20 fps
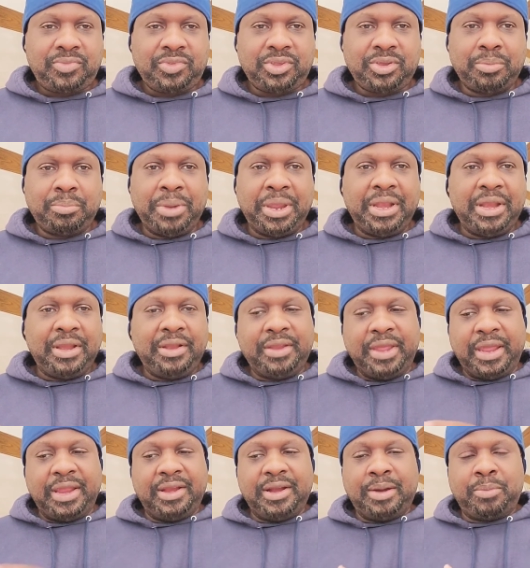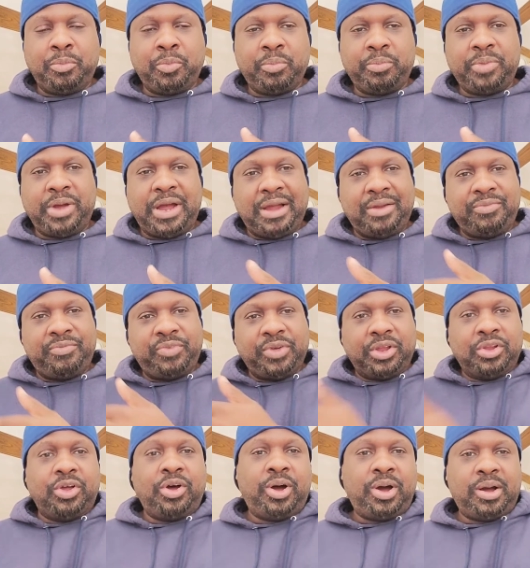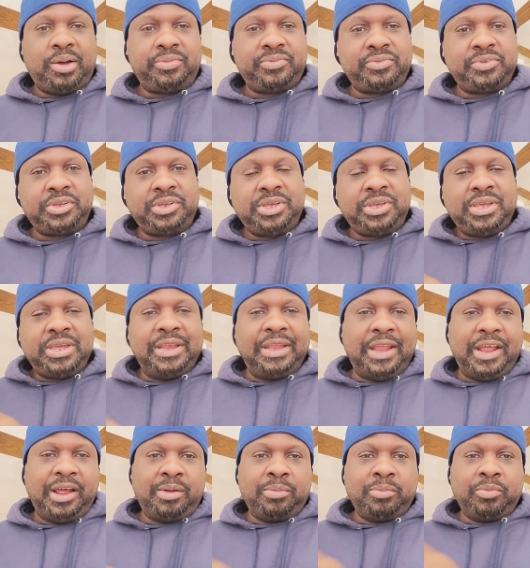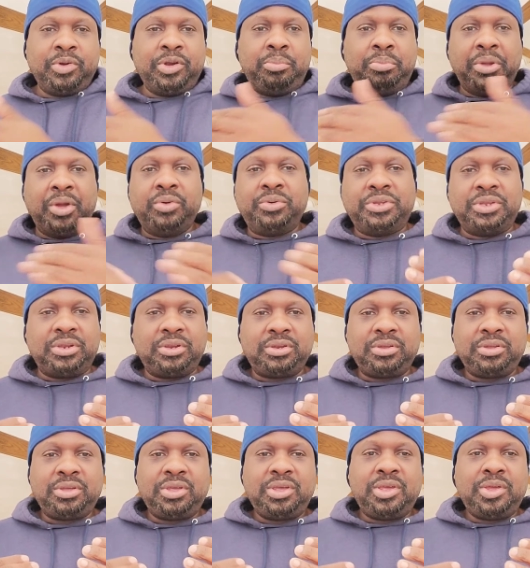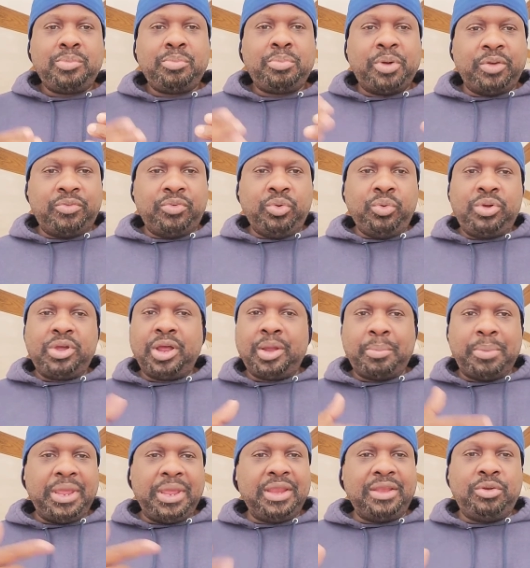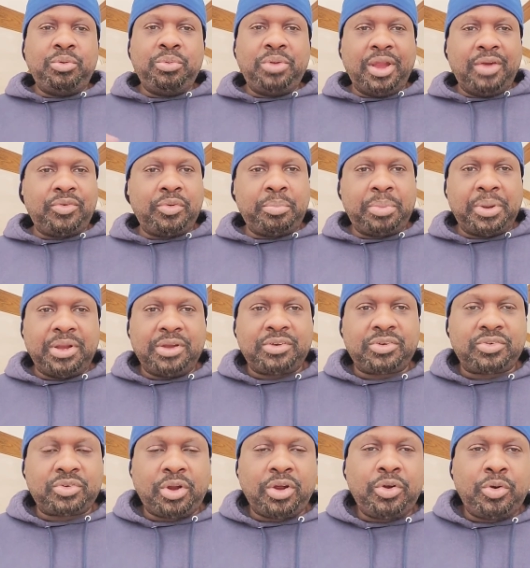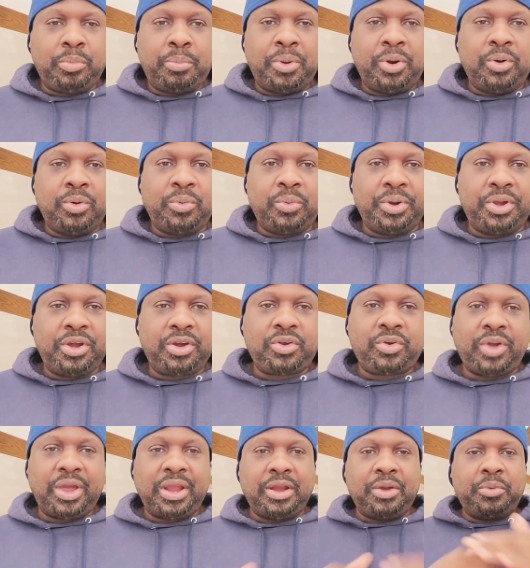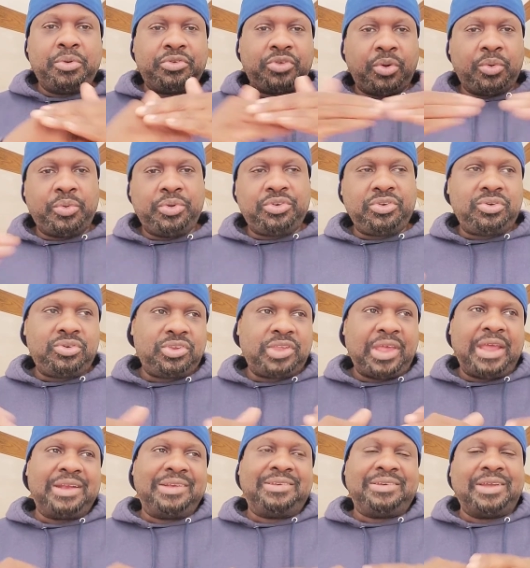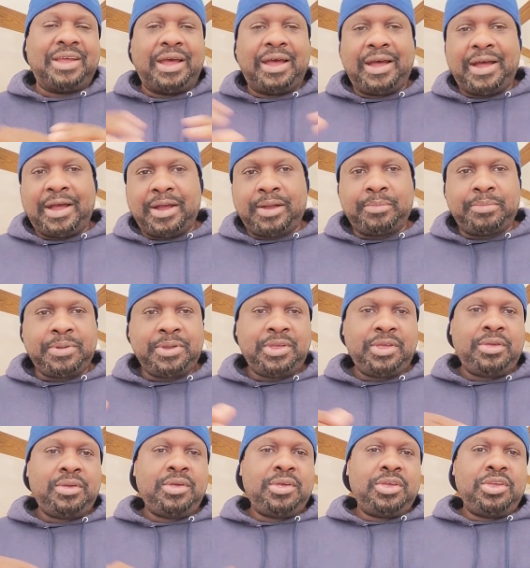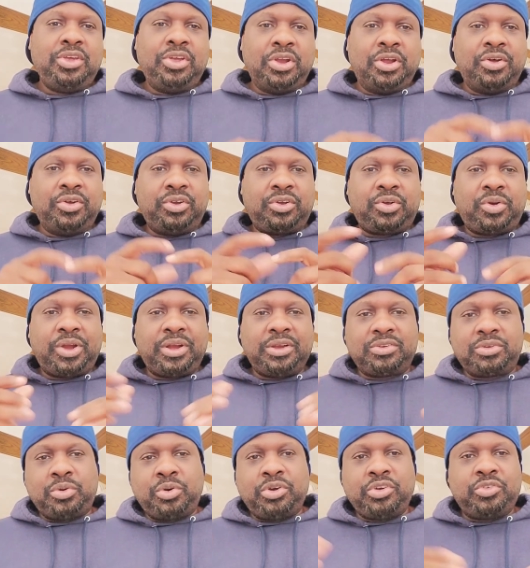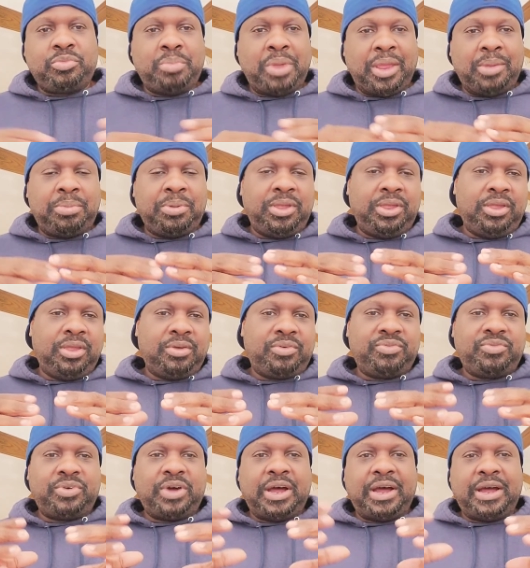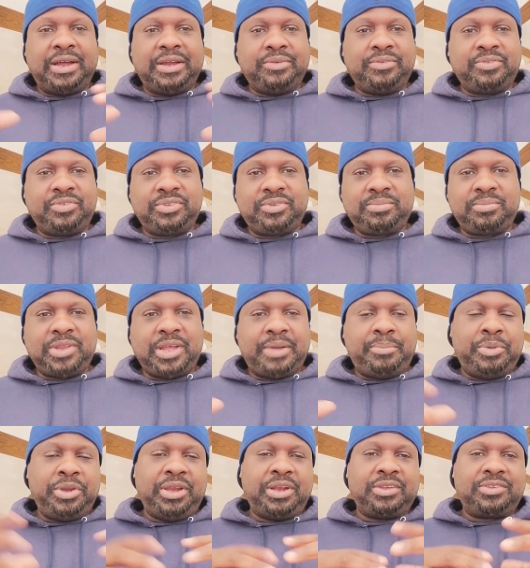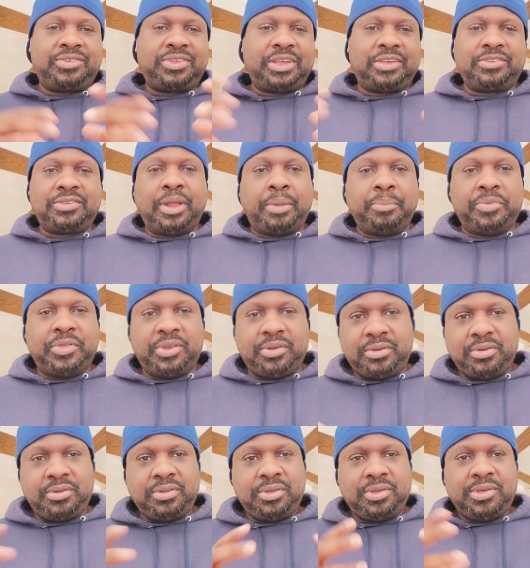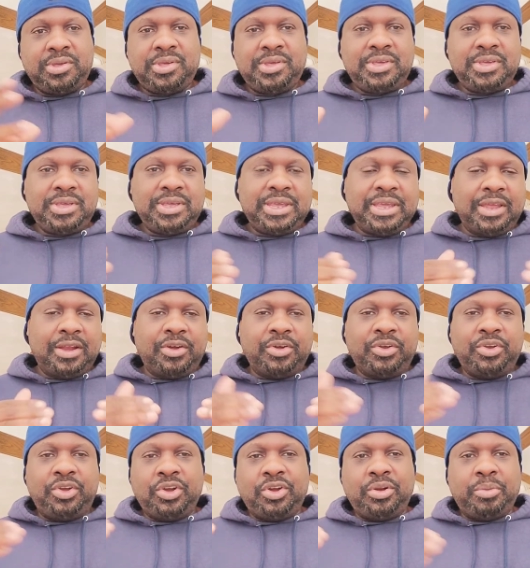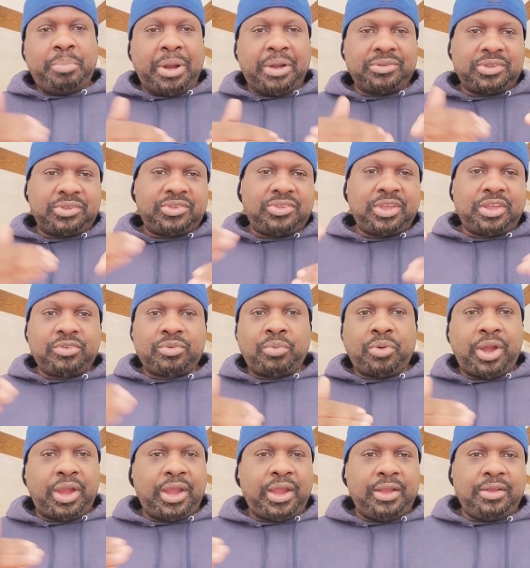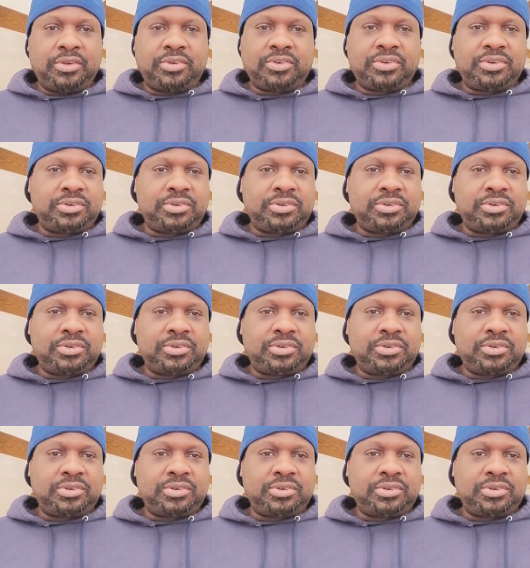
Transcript: Meaning that I'm I fell off and now I'm rebuilding. But if you come in, you've never been in struggle mode where your credit was always, you just had a job, you know, your credit score is maybe a five, I mean, a six something. You know, you're in about the six range.